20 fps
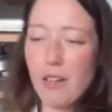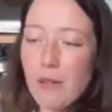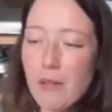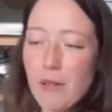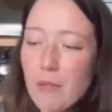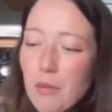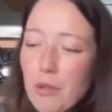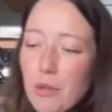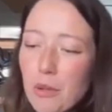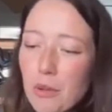
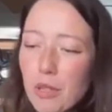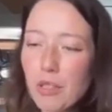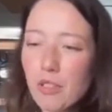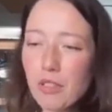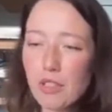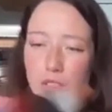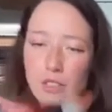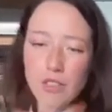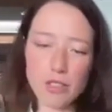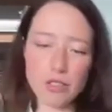I'm going
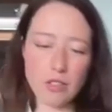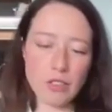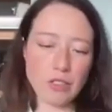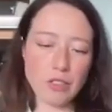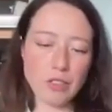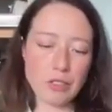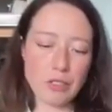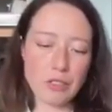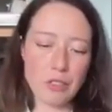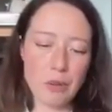to
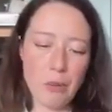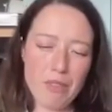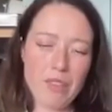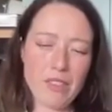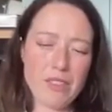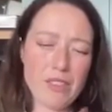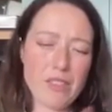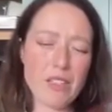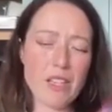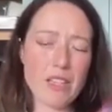use,
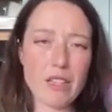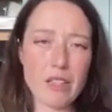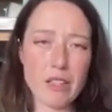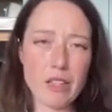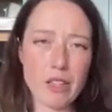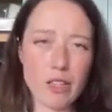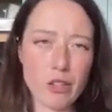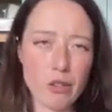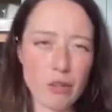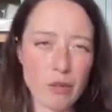this is like
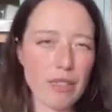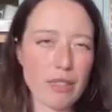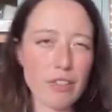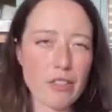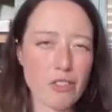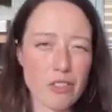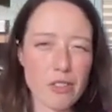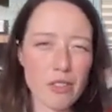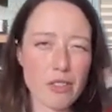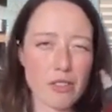a Korean
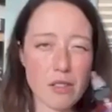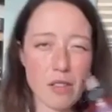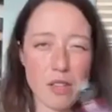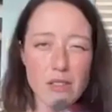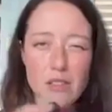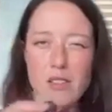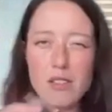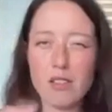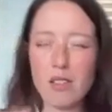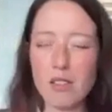chili
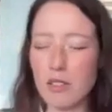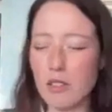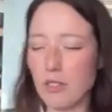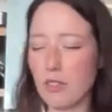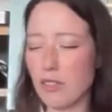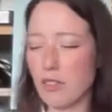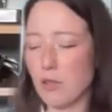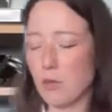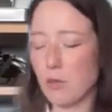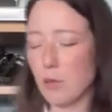sauce. It's a little
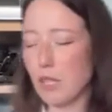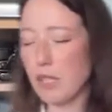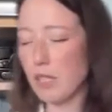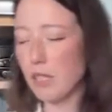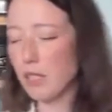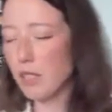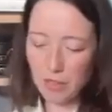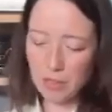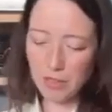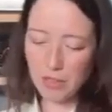
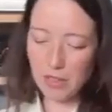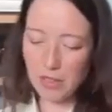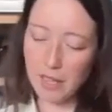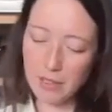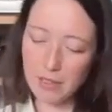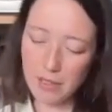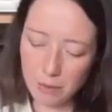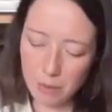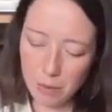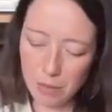sweet. Just
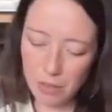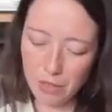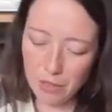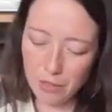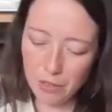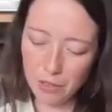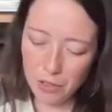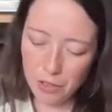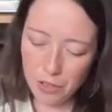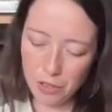add some of
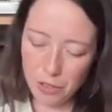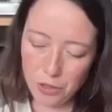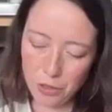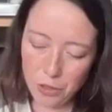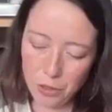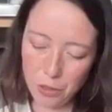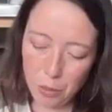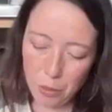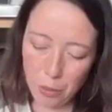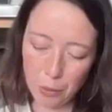this to
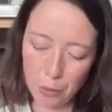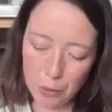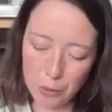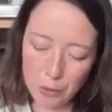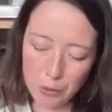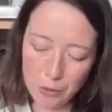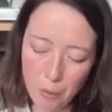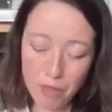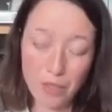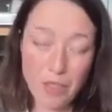the
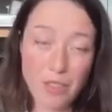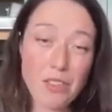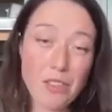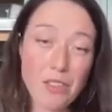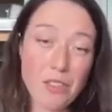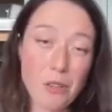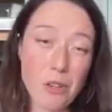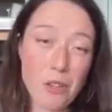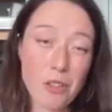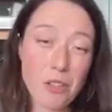bowl. And this
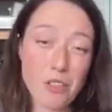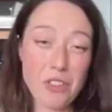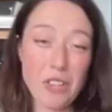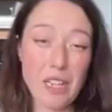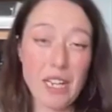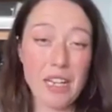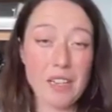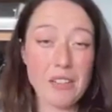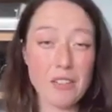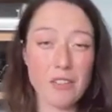is all to
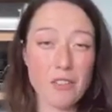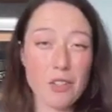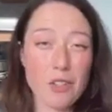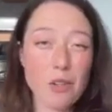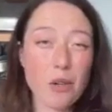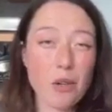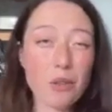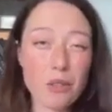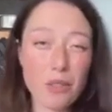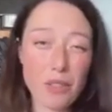taste. If you
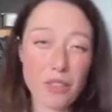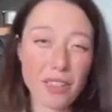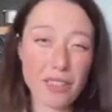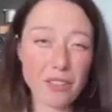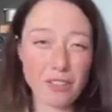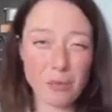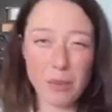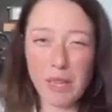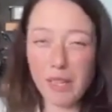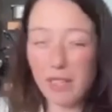don't like
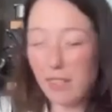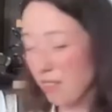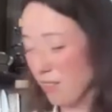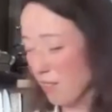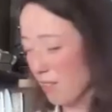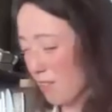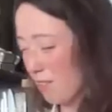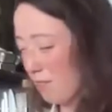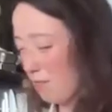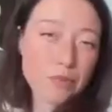
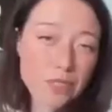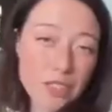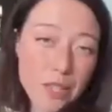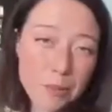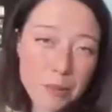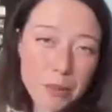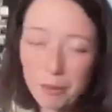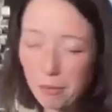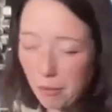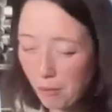spice,
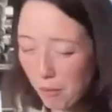skip it.